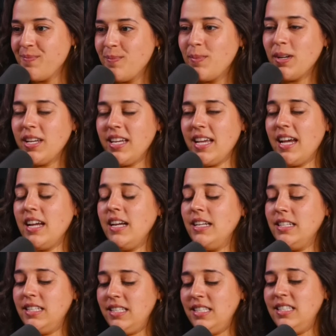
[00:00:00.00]
But yeah, it
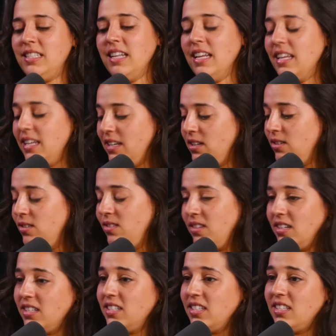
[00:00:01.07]
is stinky, dude.
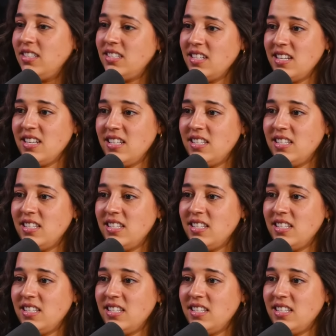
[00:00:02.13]
It's a stinky